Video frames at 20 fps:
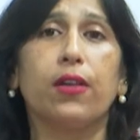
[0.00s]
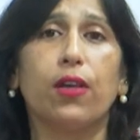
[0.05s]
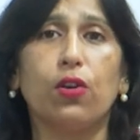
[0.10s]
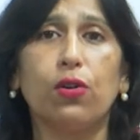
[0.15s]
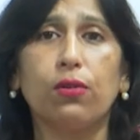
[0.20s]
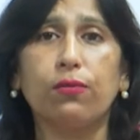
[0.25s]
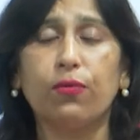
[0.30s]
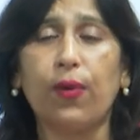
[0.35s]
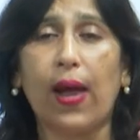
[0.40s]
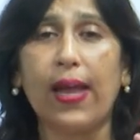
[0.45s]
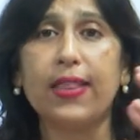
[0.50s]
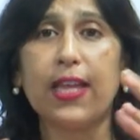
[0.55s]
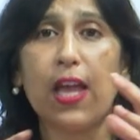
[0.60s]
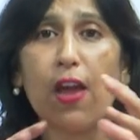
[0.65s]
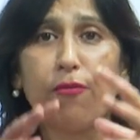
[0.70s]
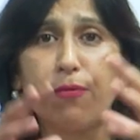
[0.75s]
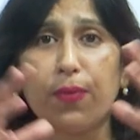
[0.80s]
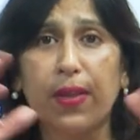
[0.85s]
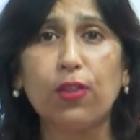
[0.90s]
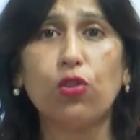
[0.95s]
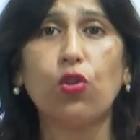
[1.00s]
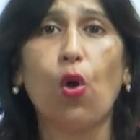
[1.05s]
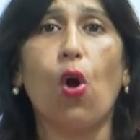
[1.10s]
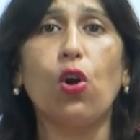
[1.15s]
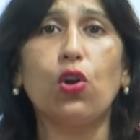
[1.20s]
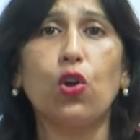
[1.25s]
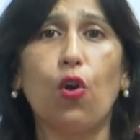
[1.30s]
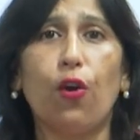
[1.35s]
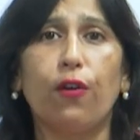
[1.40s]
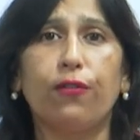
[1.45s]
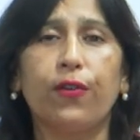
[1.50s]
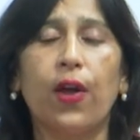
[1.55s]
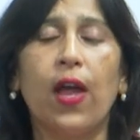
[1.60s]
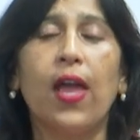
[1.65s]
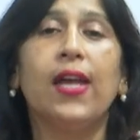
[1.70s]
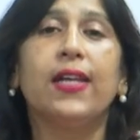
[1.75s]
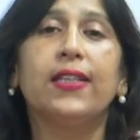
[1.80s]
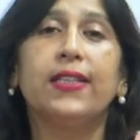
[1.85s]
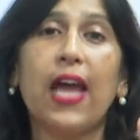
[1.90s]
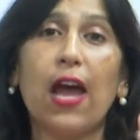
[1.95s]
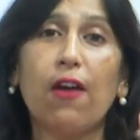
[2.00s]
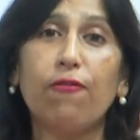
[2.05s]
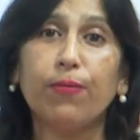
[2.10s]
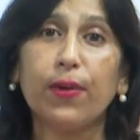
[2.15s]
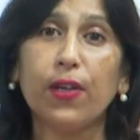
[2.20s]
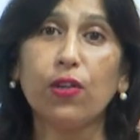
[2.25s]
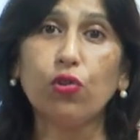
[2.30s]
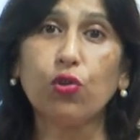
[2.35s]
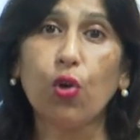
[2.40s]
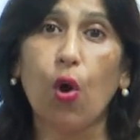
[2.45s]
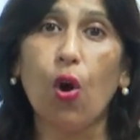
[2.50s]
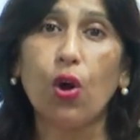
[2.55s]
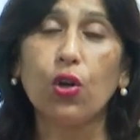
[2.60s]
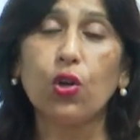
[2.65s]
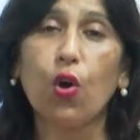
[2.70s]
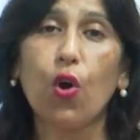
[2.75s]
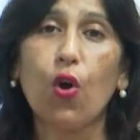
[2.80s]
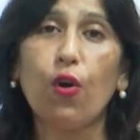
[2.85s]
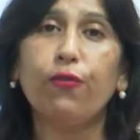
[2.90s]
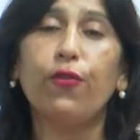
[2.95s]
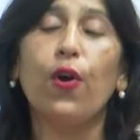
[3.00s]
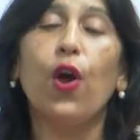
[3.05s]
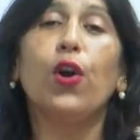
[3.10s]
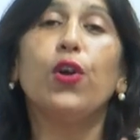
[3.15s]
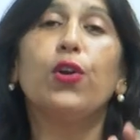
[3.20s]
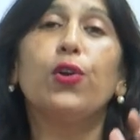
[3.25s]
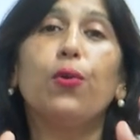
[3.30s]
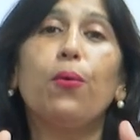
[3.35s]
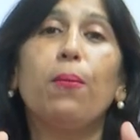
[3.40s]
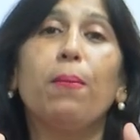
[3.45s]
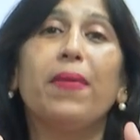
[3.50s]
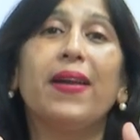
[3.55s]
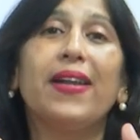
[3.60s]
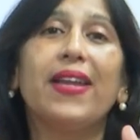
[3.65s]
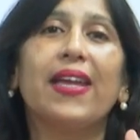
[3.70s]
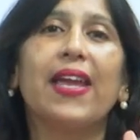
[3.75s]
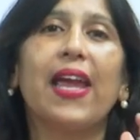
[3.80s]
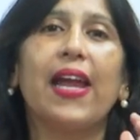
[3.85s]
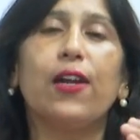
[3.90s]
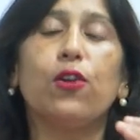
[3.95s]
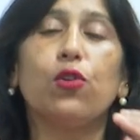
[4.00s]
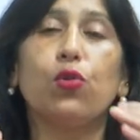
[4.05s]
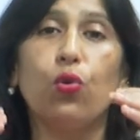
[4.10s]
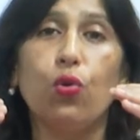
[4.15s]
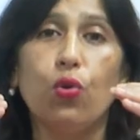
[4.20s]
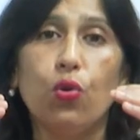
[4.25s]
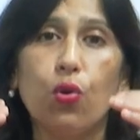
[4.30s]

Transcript: uh, you know, why they have been thought of. They have been thought of to mitigate, to